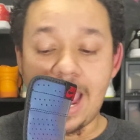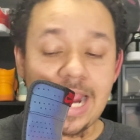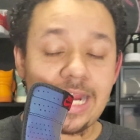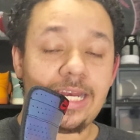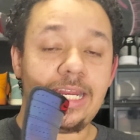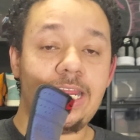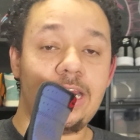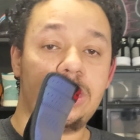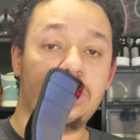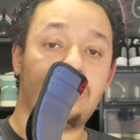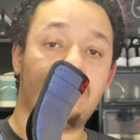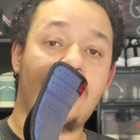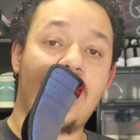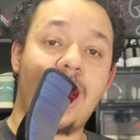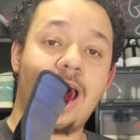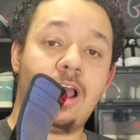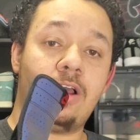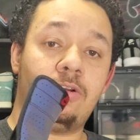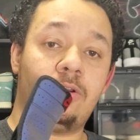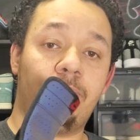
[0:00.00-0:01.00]
need to
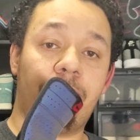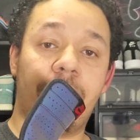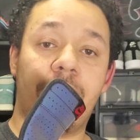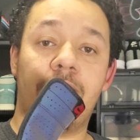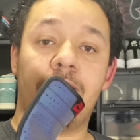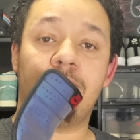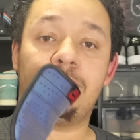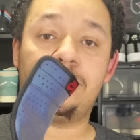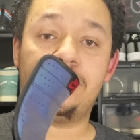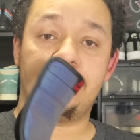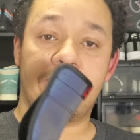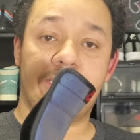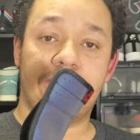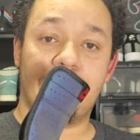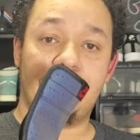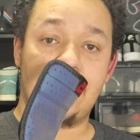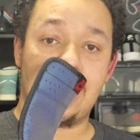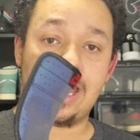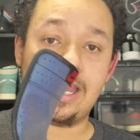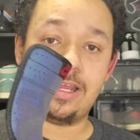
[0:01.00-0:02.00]
try on a pair just to
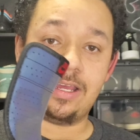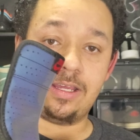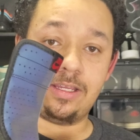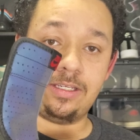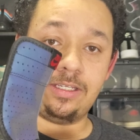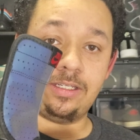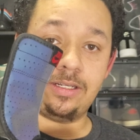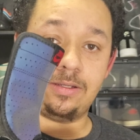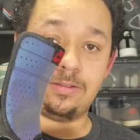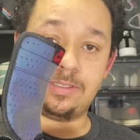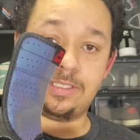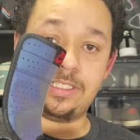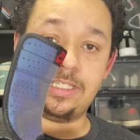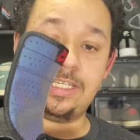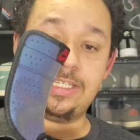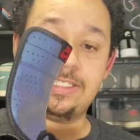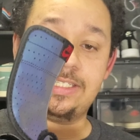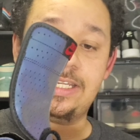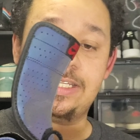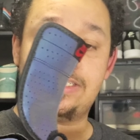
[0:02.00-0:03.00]
kind of, see
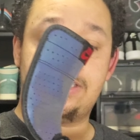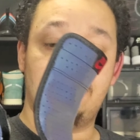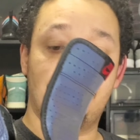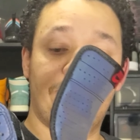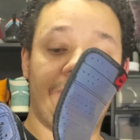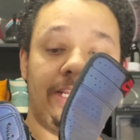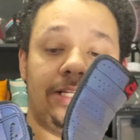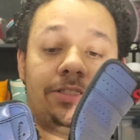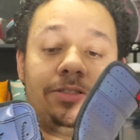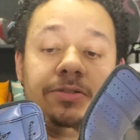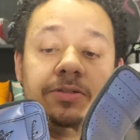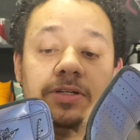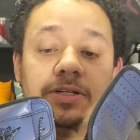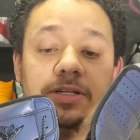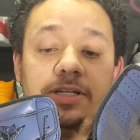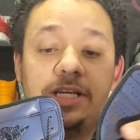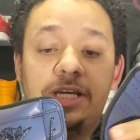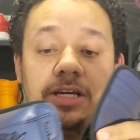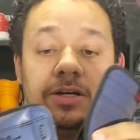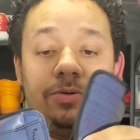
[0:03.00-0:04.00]
is that something that you
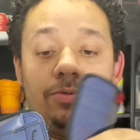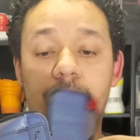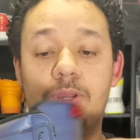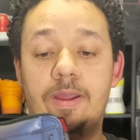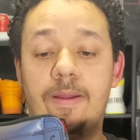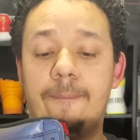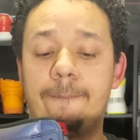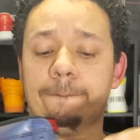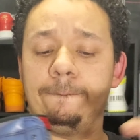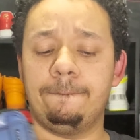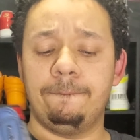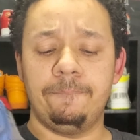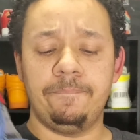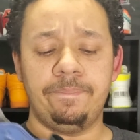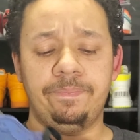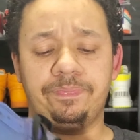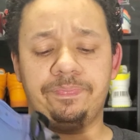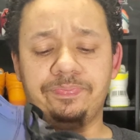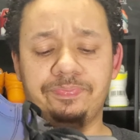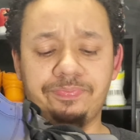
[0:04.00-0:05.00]
can deal with.
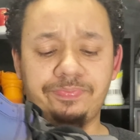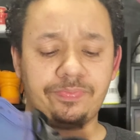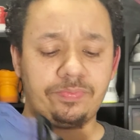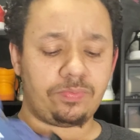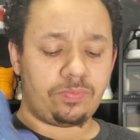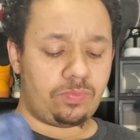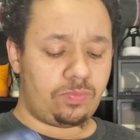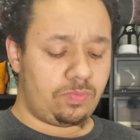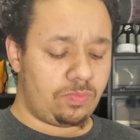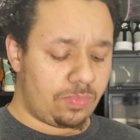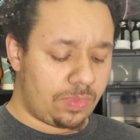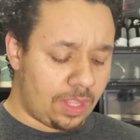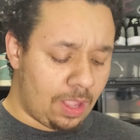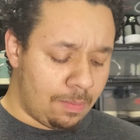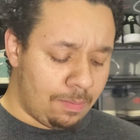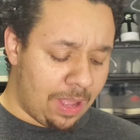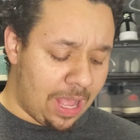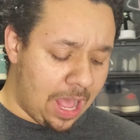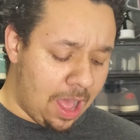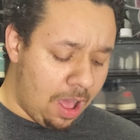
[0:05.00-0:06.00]

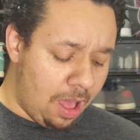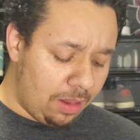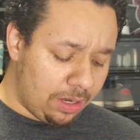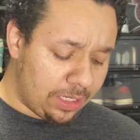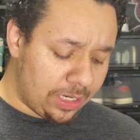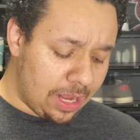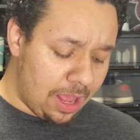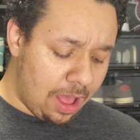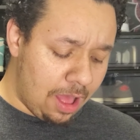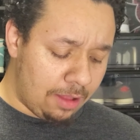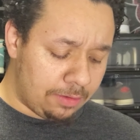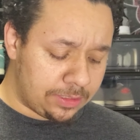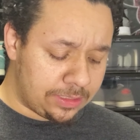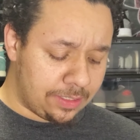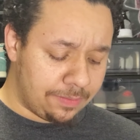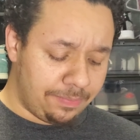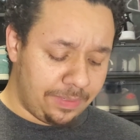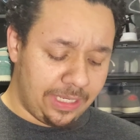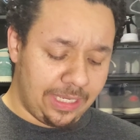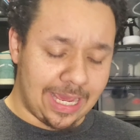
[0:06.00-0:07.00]
But all in all, to
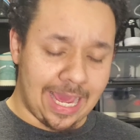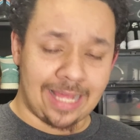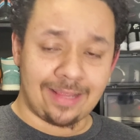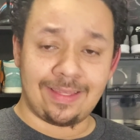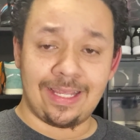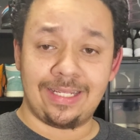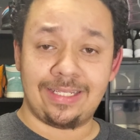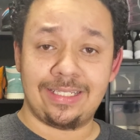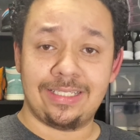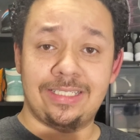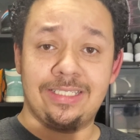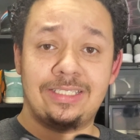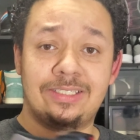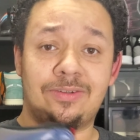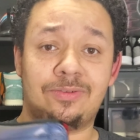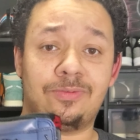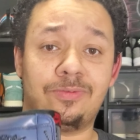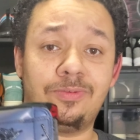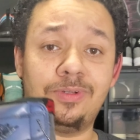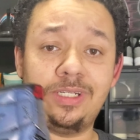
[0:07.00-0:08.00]
me, I think this is
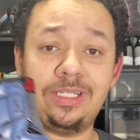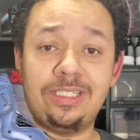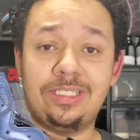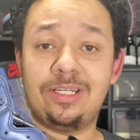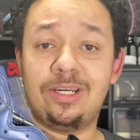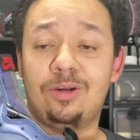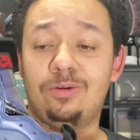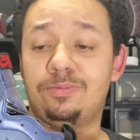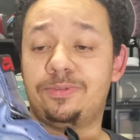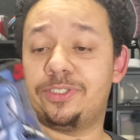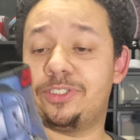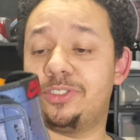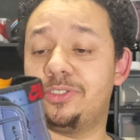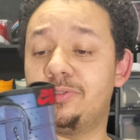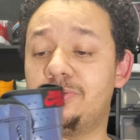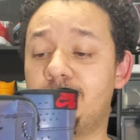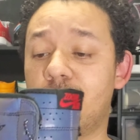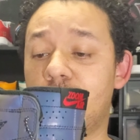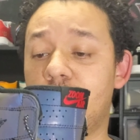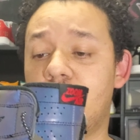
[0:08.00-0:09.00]
a really dope
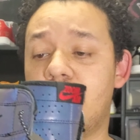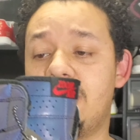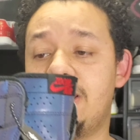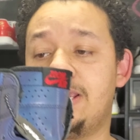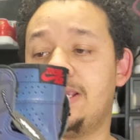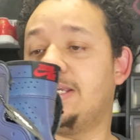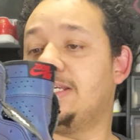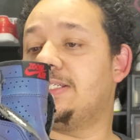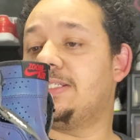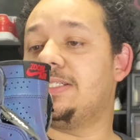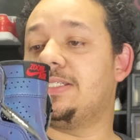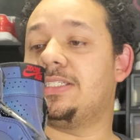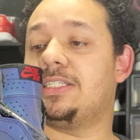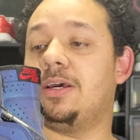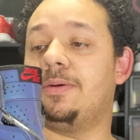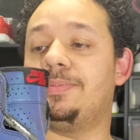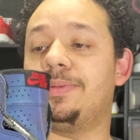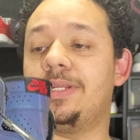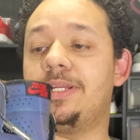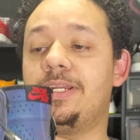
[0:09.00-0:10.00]
shoe. This is
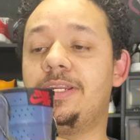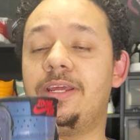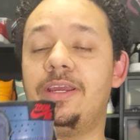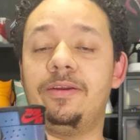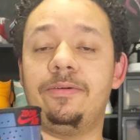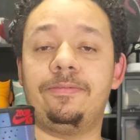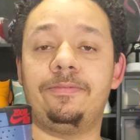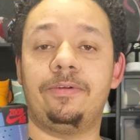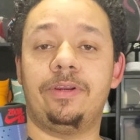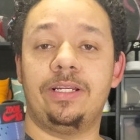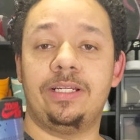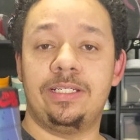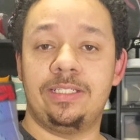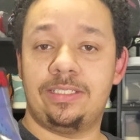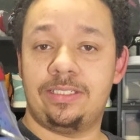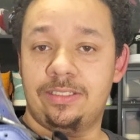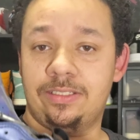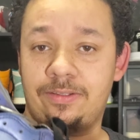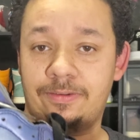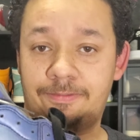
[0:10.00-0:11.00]
something different.
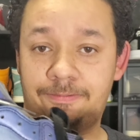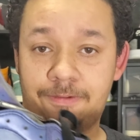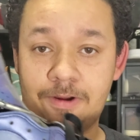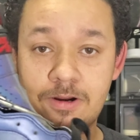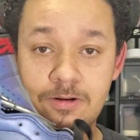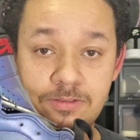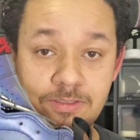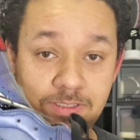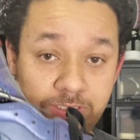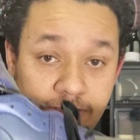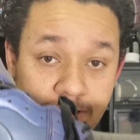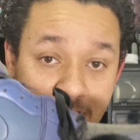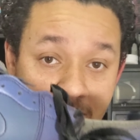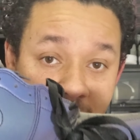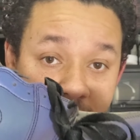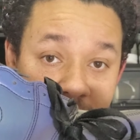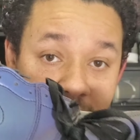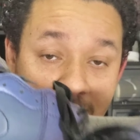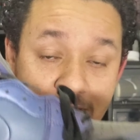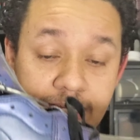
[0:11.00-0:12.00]
This is the first
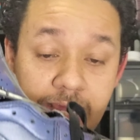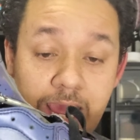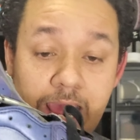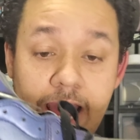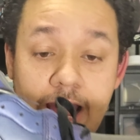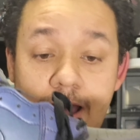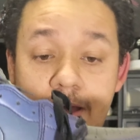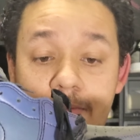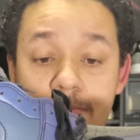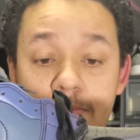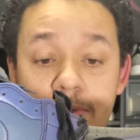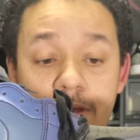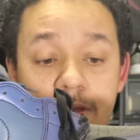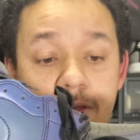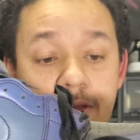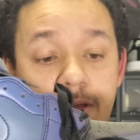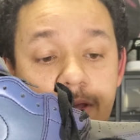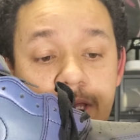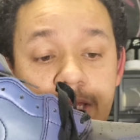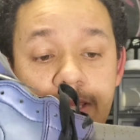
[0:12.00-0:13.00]
time
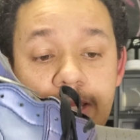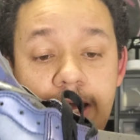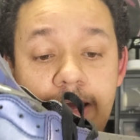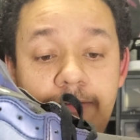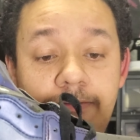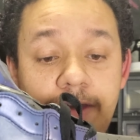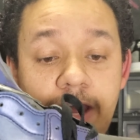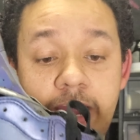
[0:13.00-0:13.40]
they've